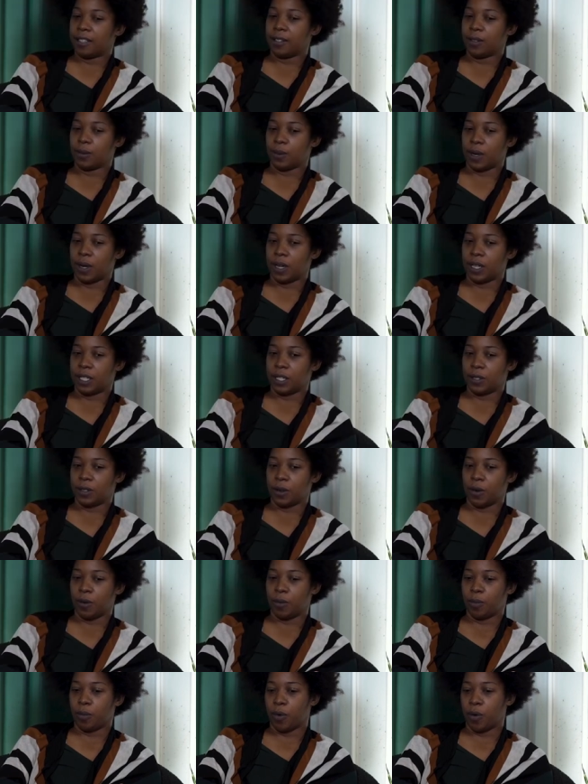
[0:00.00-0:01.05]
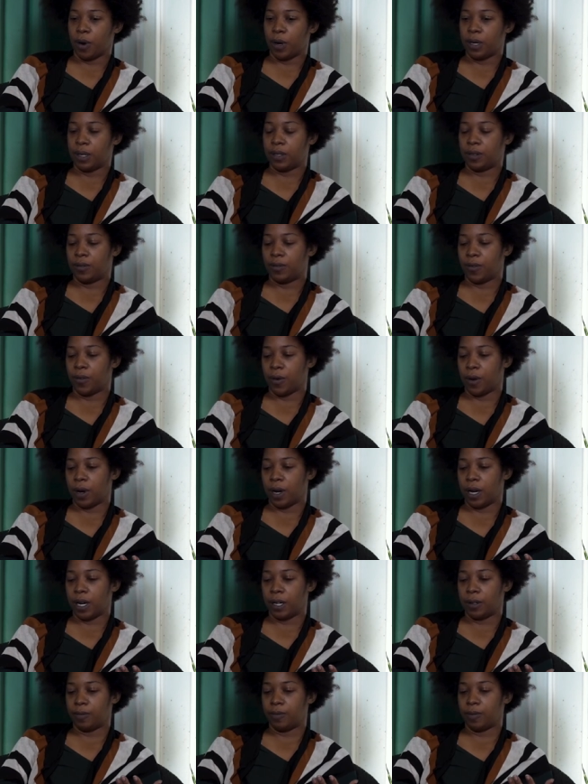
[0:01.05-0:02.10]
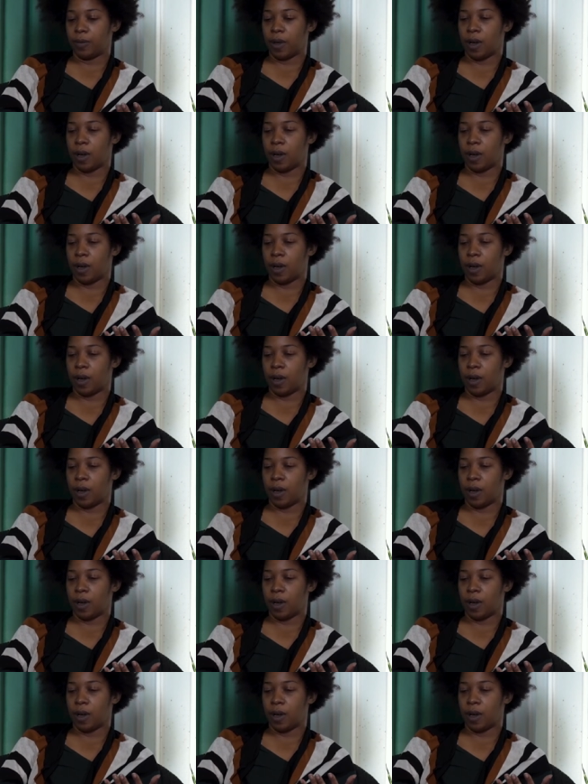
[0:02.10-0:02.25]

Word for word: is where it's so important for